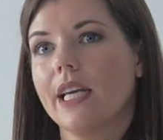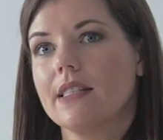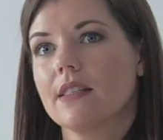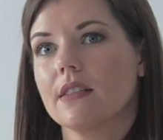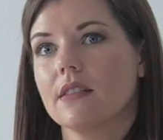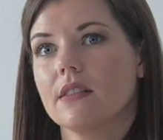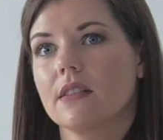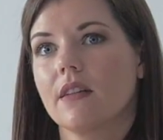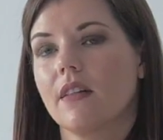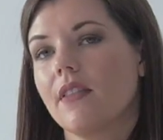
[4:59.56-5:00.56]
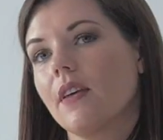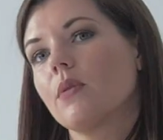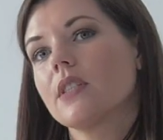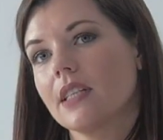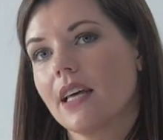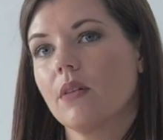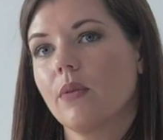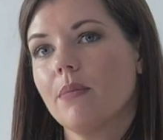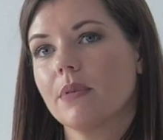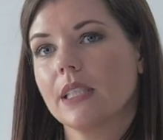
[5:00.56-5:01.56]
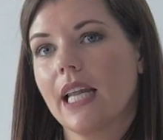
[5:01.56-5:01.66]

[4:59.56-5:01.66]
is it that there was another weapon?